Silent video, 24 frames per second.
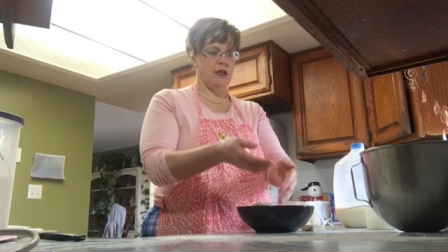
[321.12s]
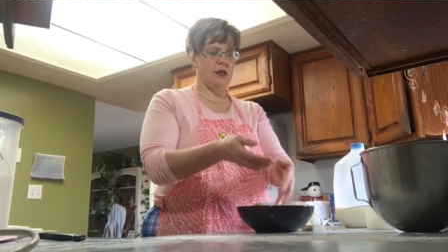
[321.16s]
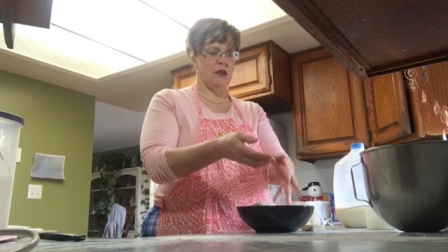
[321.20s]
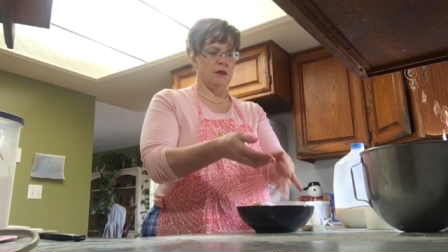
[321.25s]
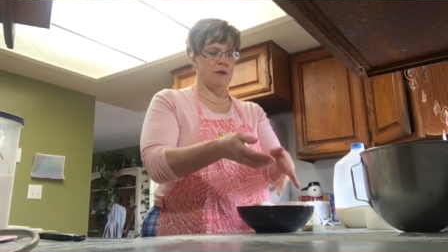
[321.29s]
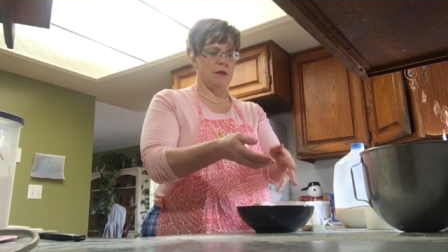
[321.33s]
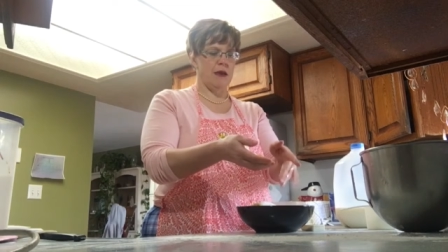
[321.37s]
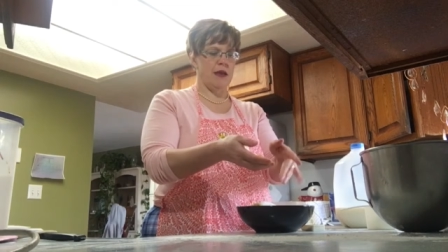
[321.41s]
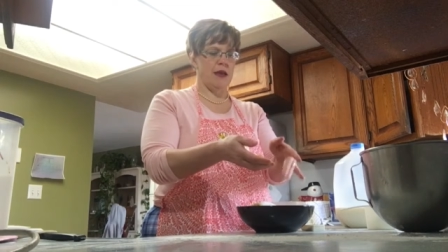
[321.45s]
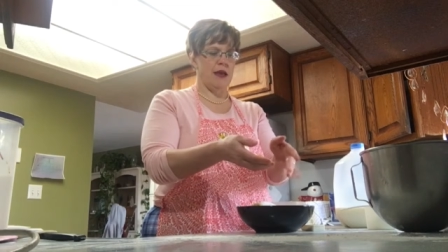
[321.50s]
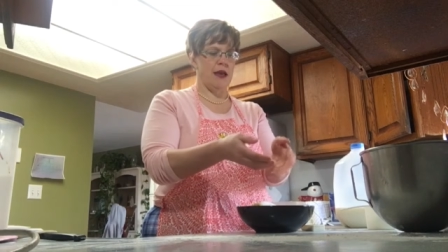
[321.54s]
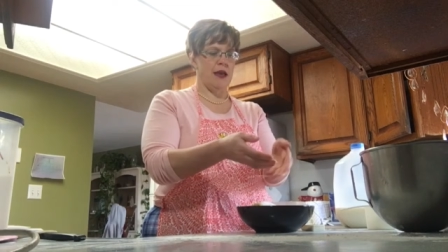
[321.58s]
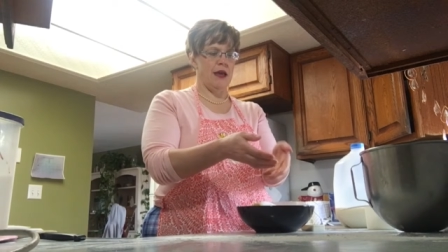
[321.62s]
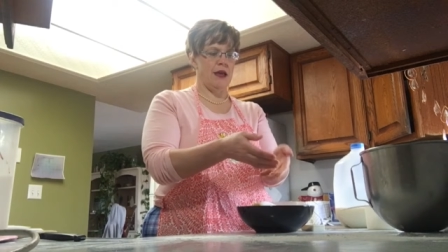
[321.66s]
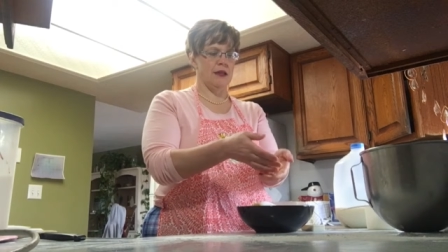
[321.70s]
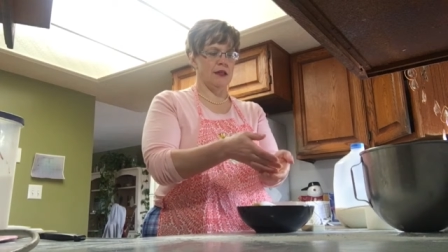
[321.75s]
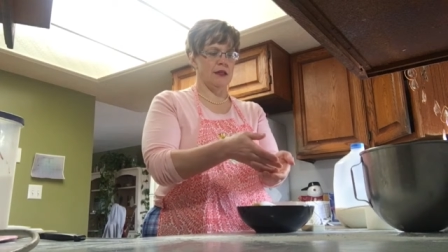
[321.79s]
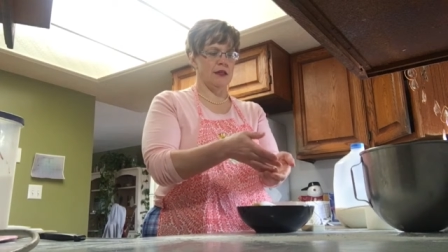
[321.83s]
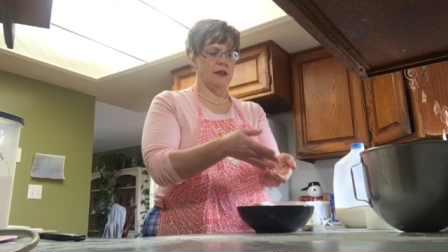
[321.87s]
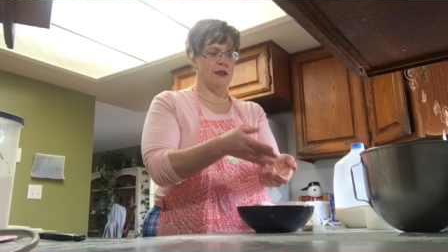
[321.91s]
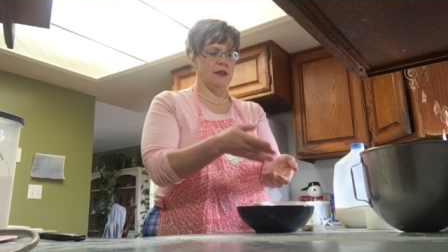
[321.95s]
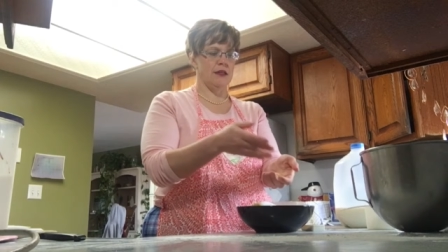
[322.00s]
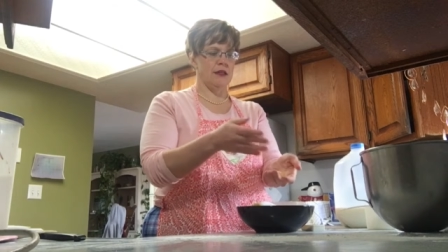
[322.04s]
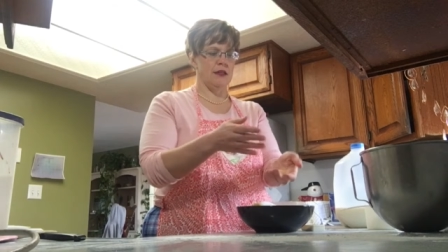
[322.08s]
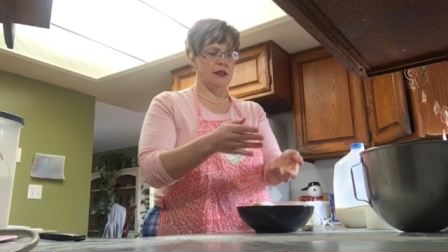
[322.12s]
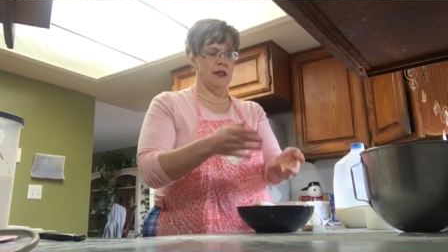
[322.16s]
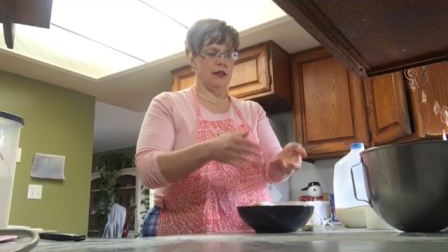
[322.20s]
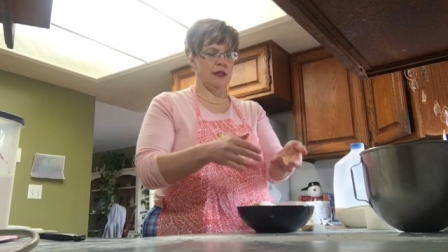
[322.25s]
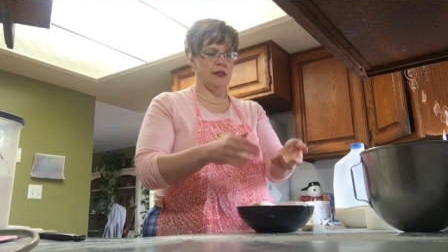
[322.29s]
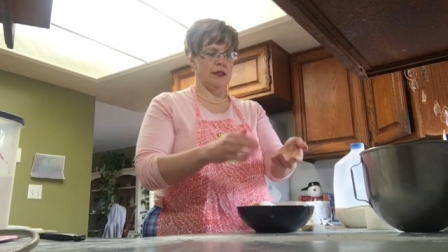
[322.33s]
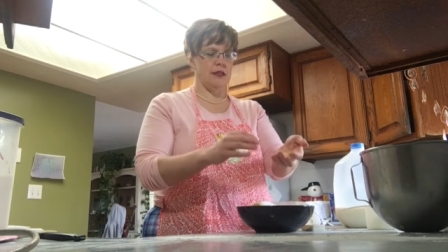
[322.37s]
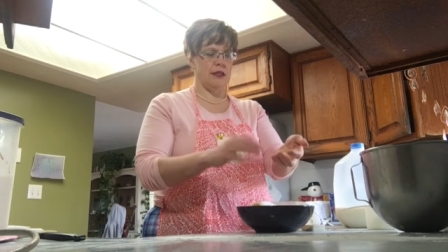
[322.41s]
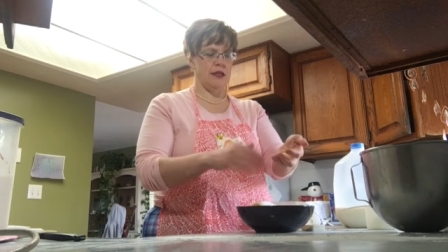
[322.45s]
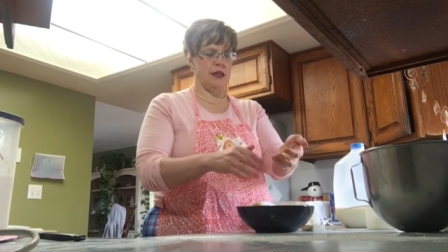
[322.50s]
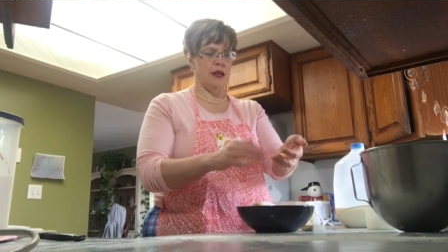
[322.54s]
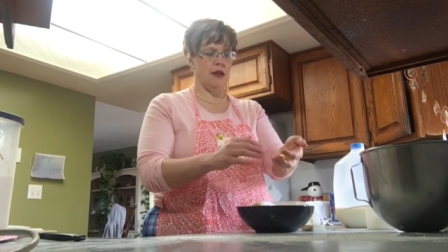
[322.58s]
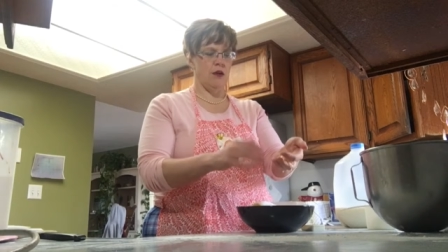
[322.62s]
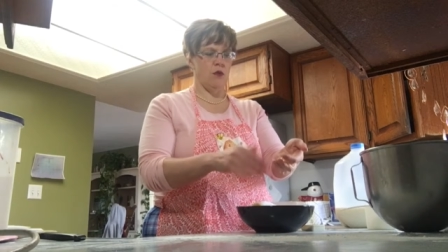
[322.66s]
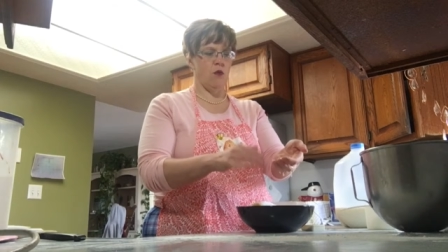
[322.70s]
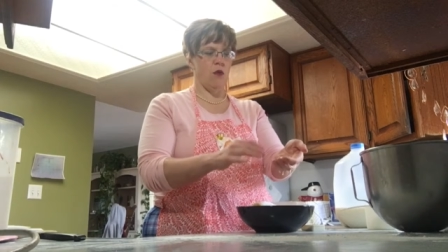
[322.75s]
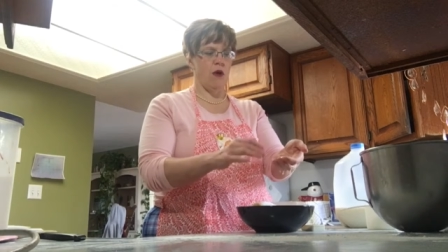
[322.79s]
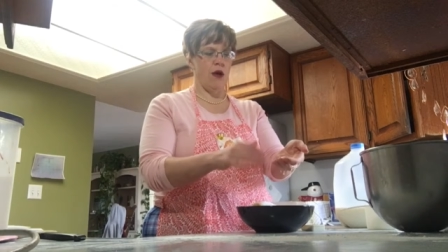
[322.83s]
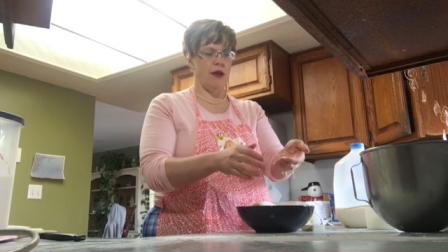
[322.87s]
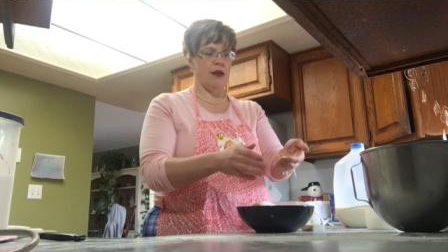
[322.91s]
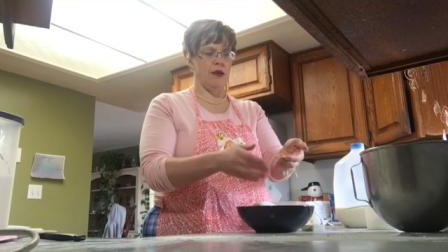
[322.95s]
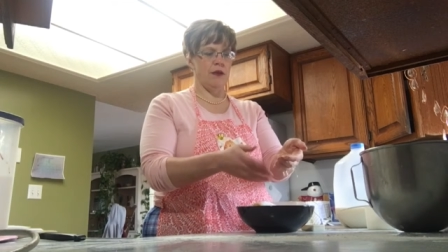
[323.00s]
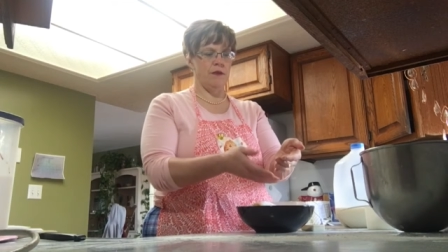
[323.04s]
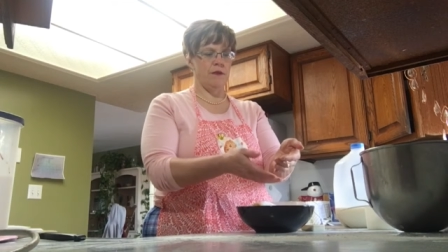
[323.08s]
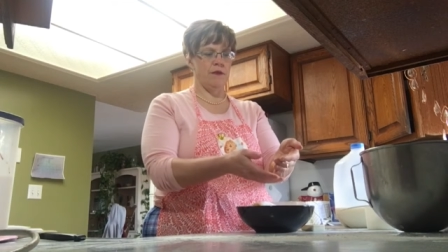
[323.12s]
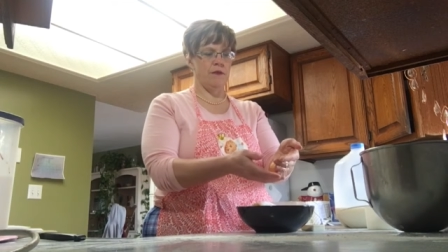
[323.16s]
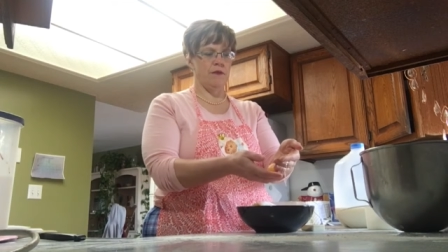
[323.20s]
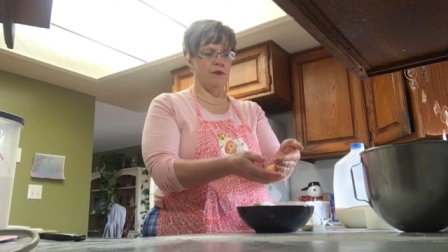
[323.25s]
into my hand, letting the egg white